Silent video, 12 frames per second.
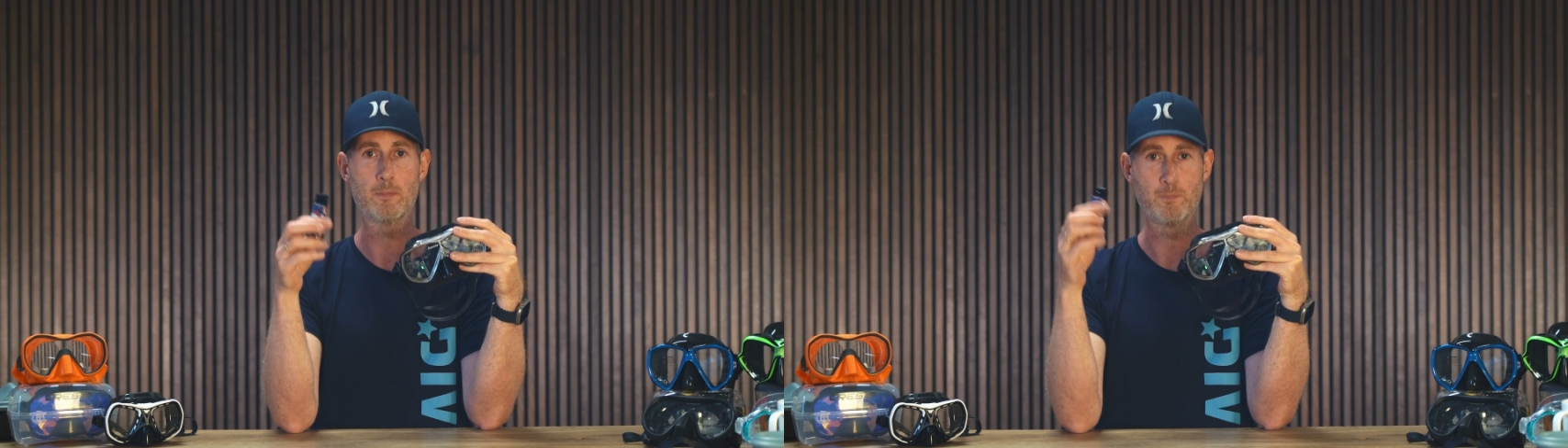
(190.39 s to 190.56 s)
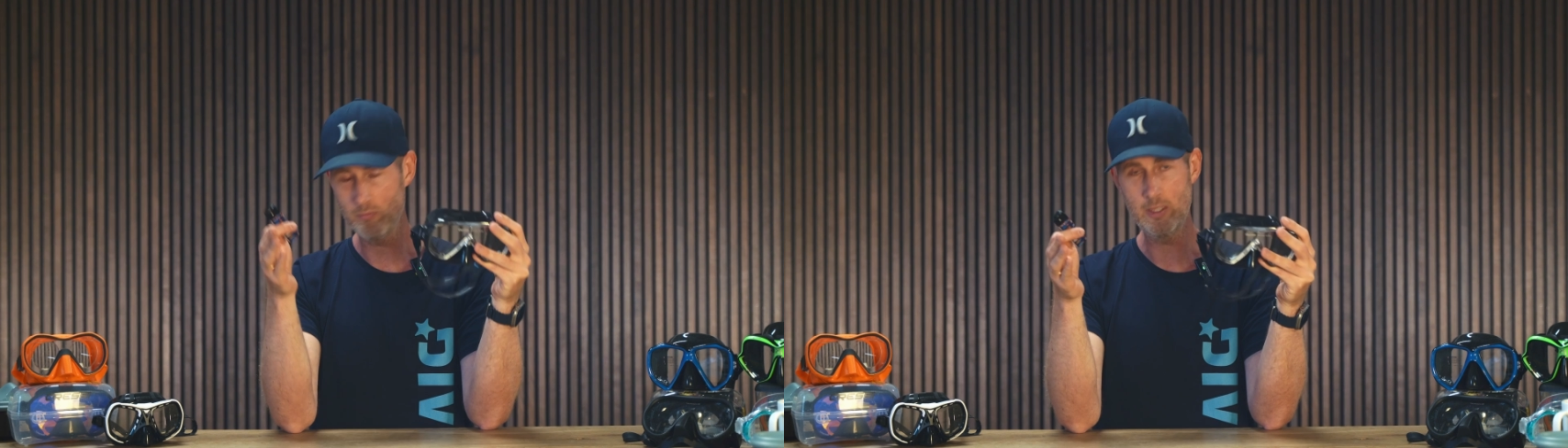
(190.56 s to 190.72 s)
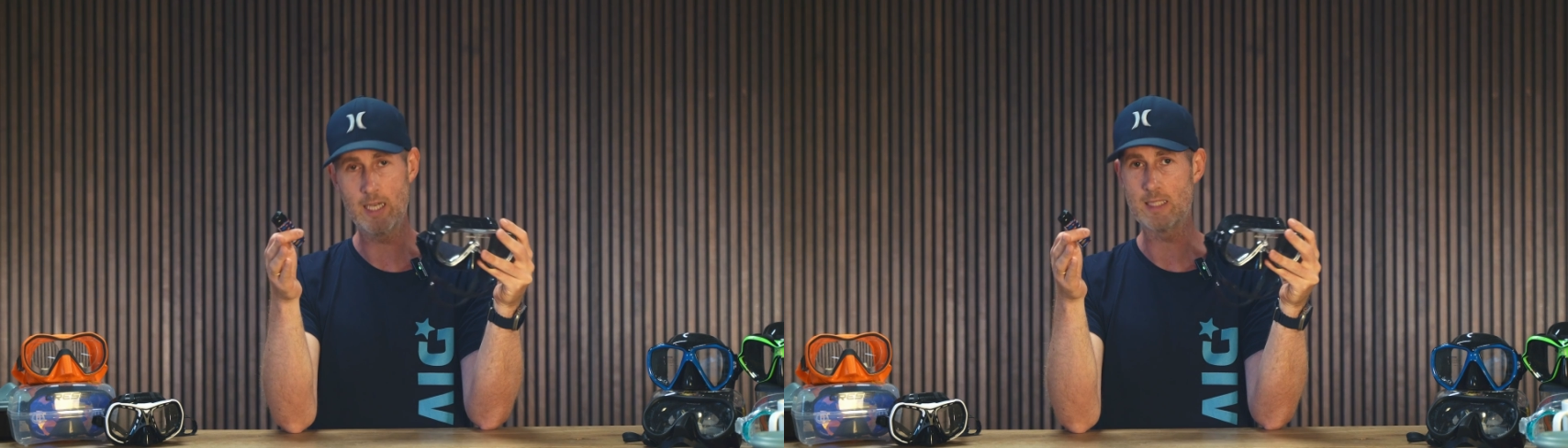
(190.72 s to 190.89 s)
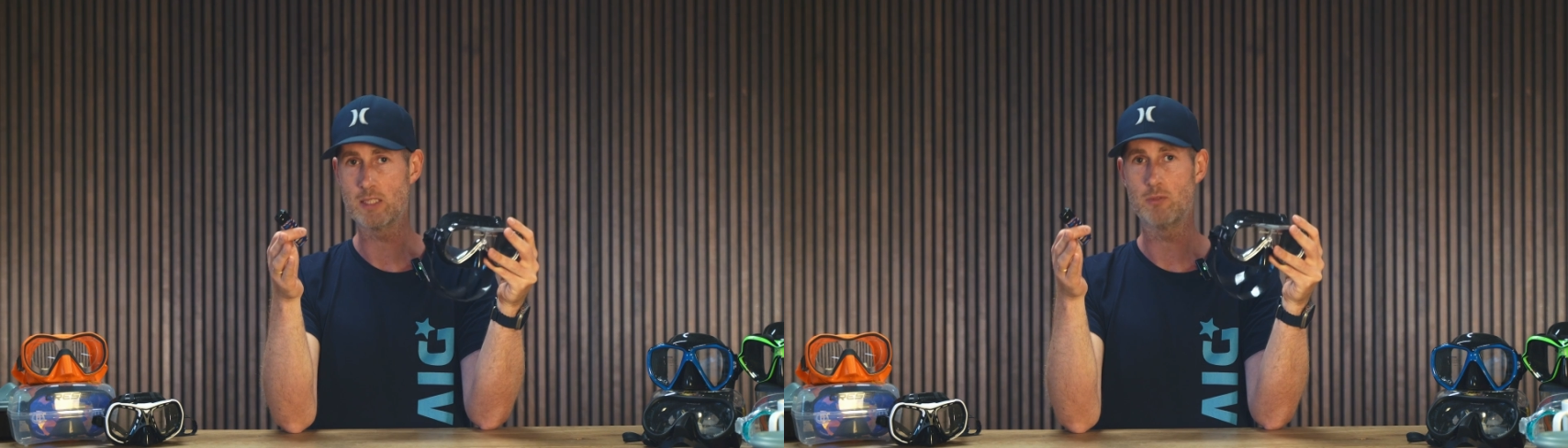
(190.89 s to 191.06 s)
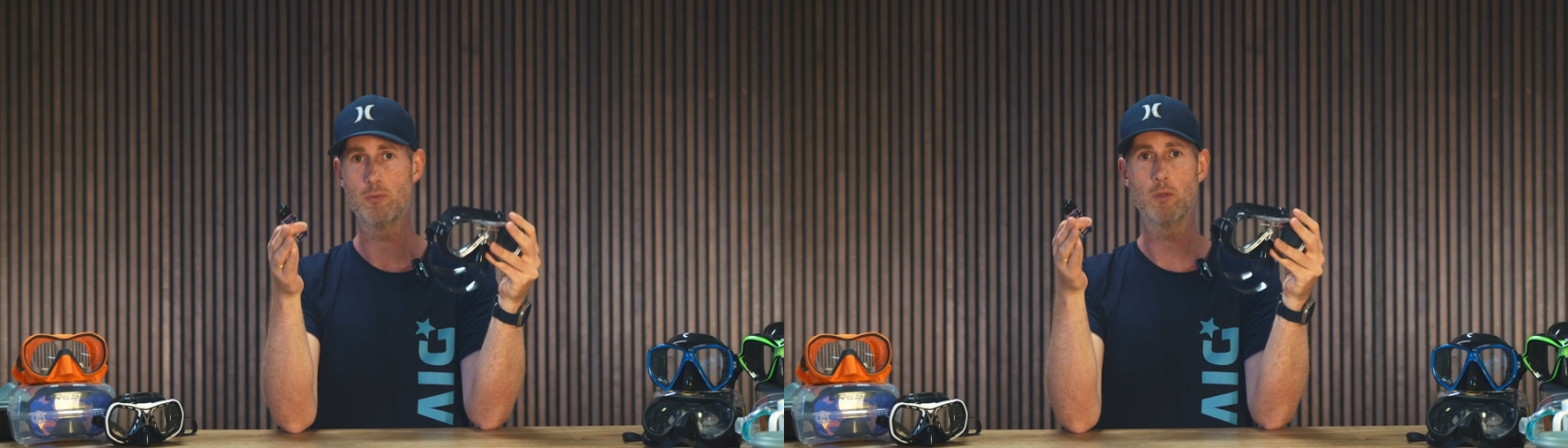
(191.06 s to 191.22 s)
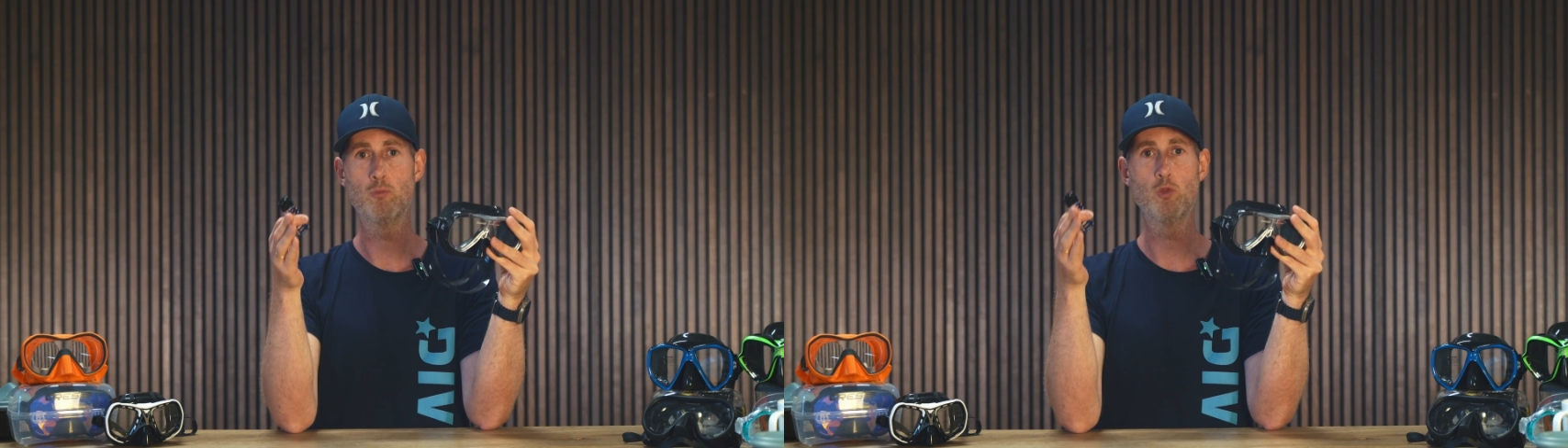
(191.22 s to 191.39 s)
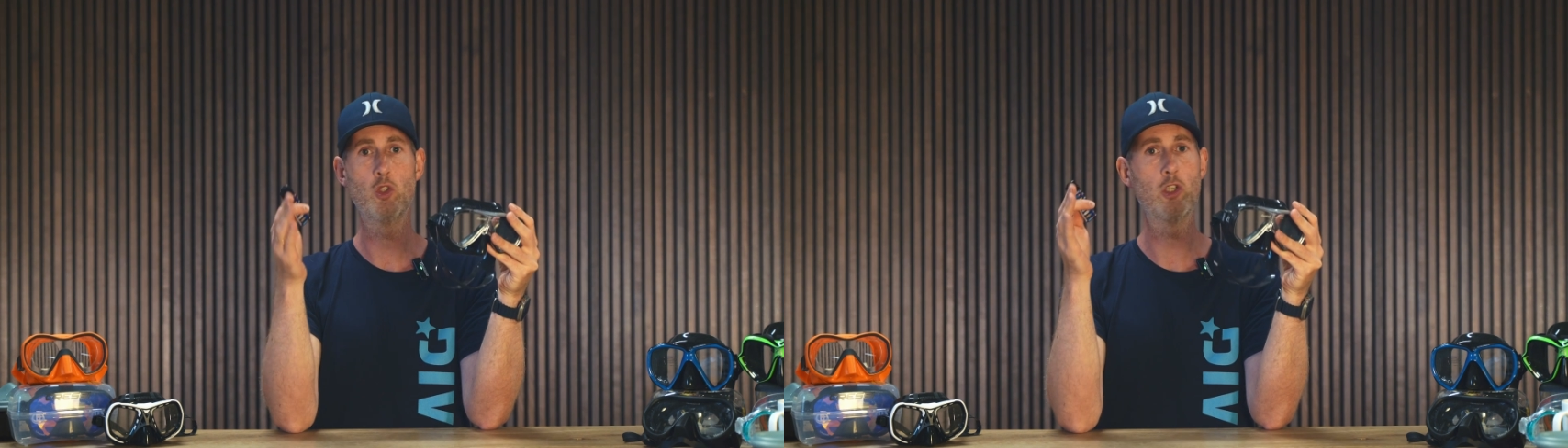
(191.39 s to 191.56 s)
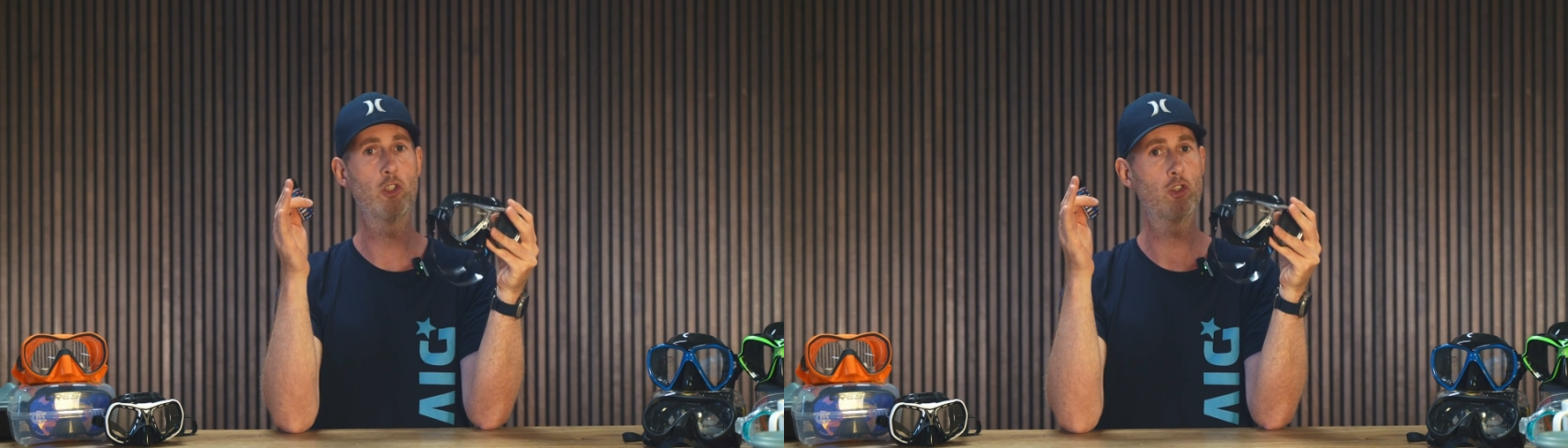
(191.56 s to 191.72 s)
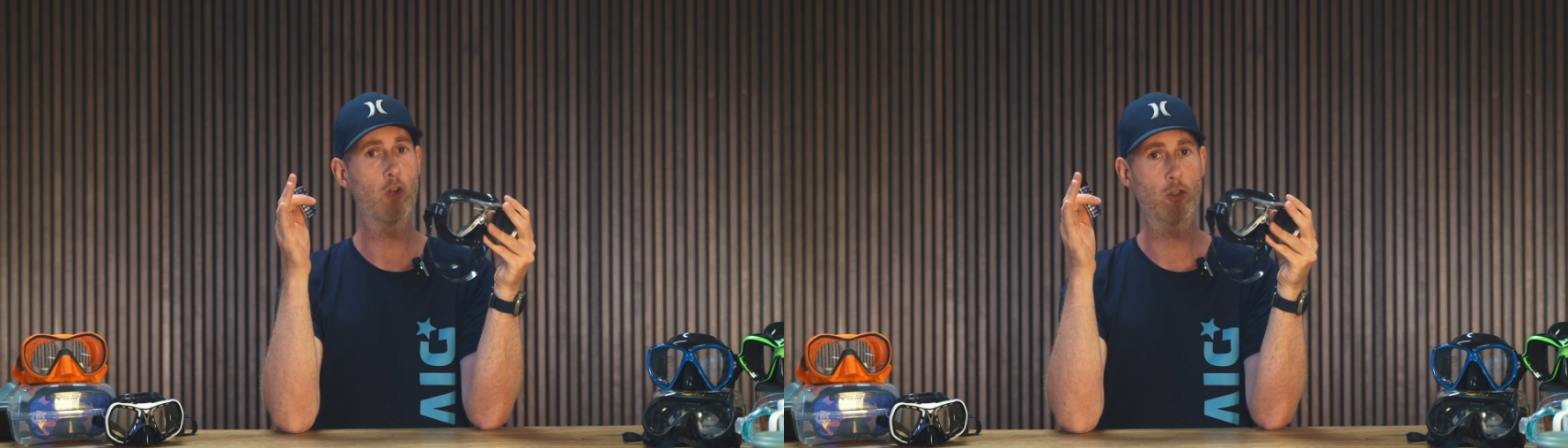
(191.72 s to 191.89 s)
Yes, your
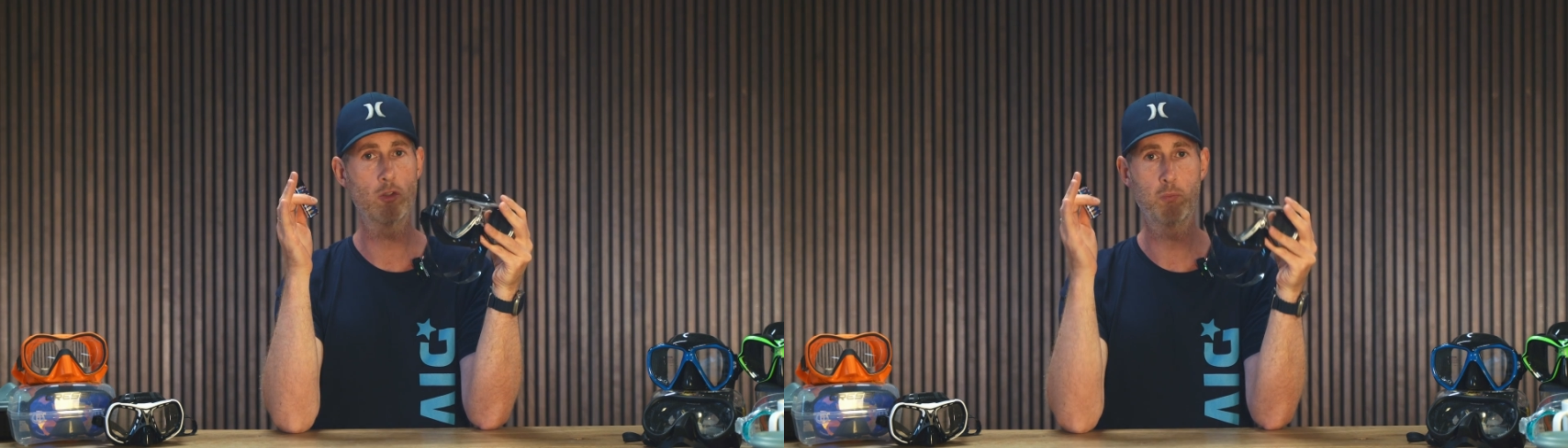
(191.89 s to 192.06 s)
instructor